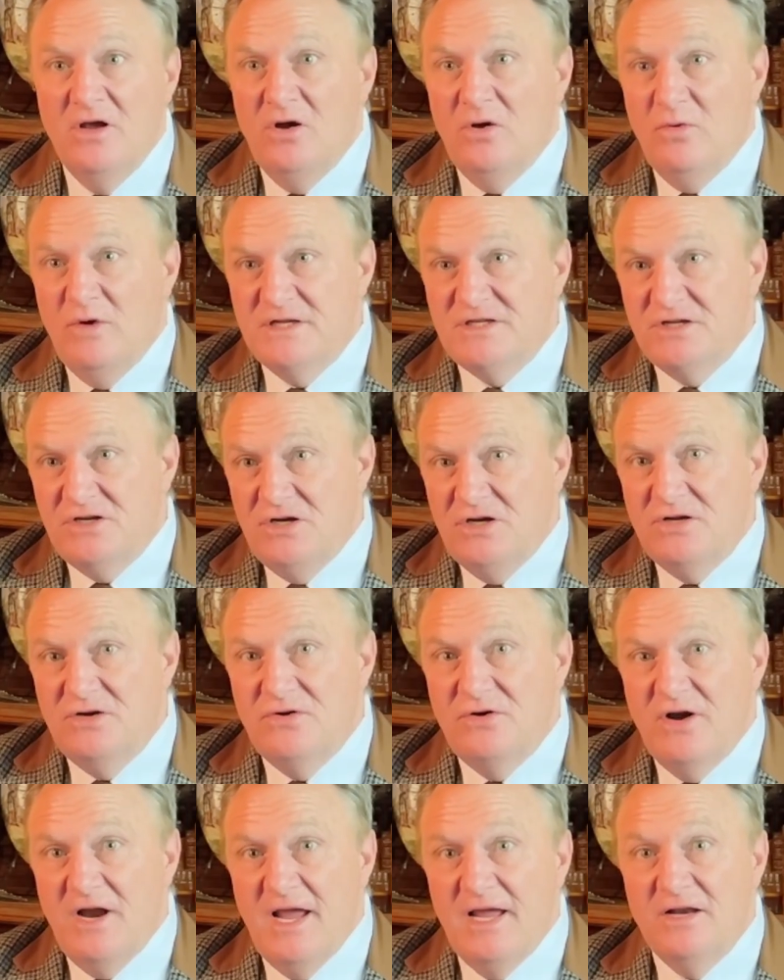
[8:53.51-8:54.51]
which could
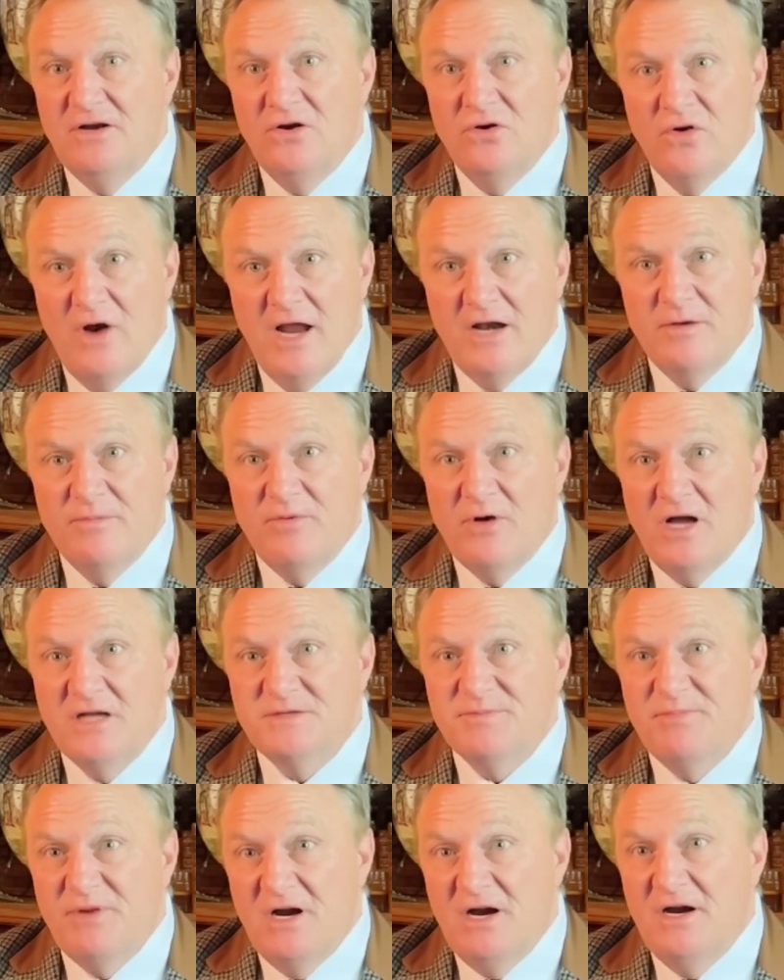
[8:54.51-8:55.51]
create greater
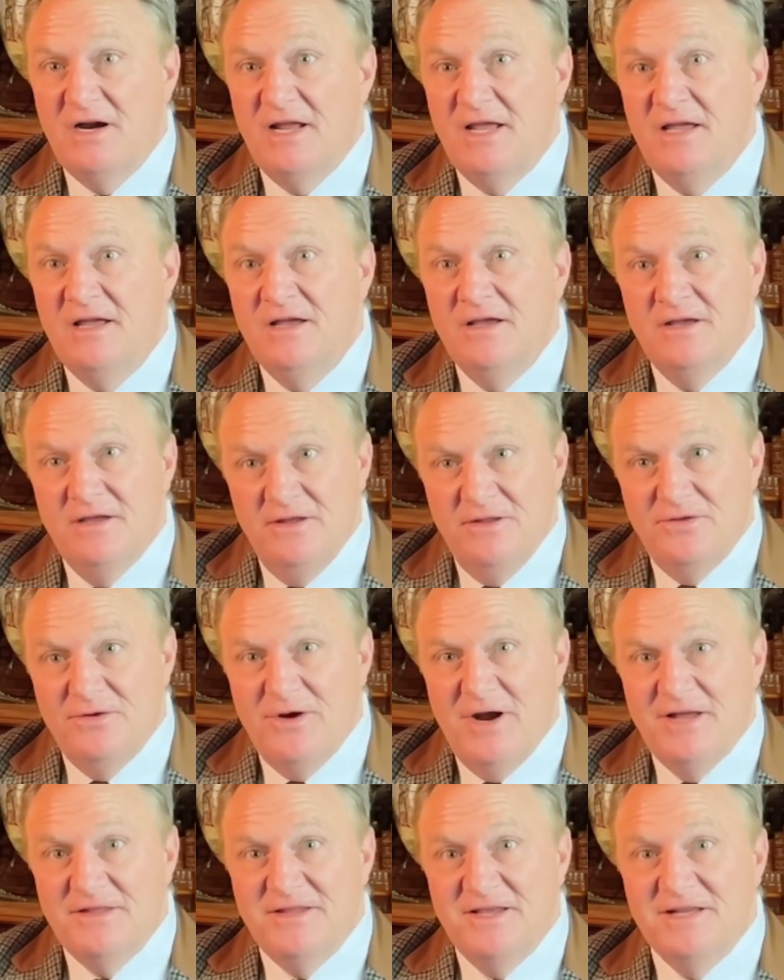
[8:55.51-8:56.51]
prosperity
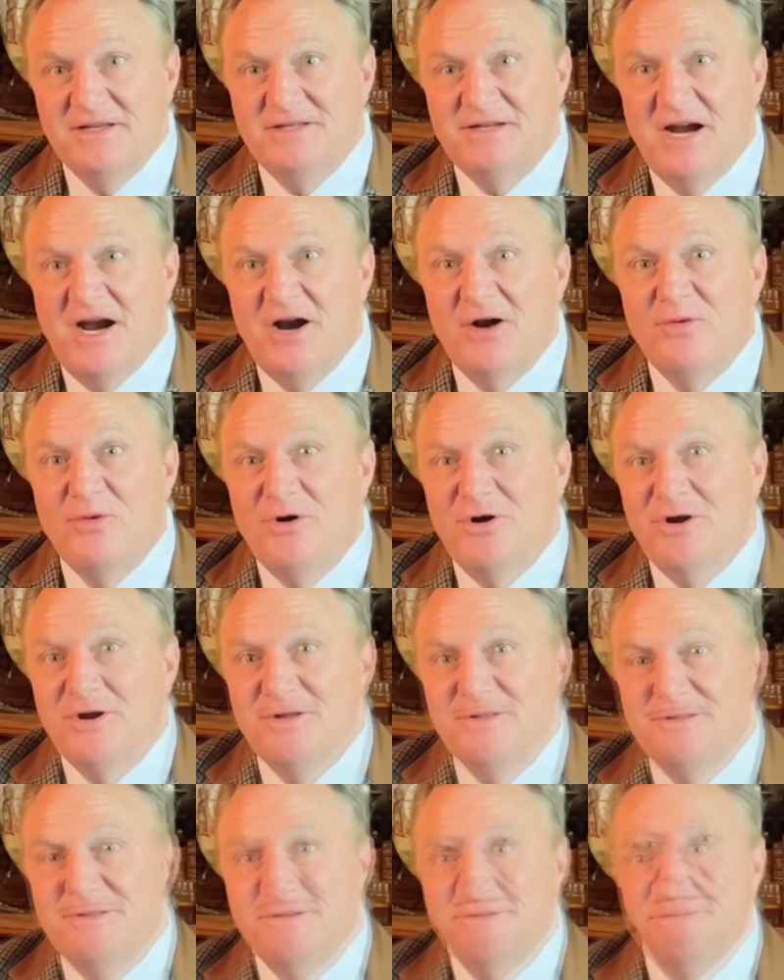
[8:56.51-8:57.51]
throughout the entire
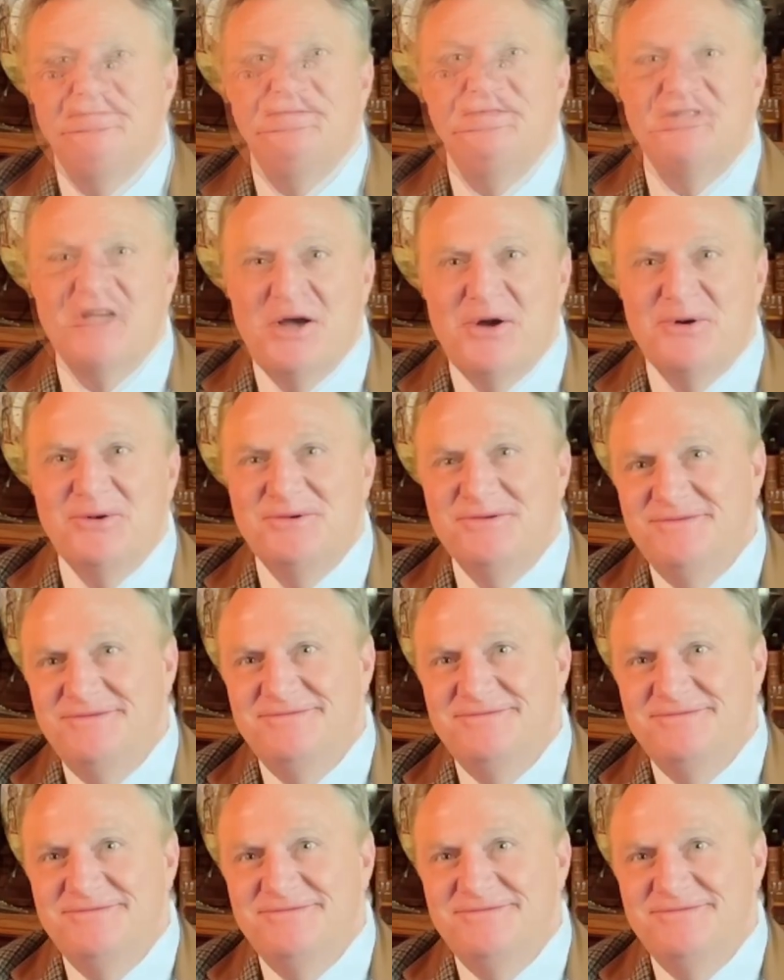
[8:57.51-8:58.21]
world. So,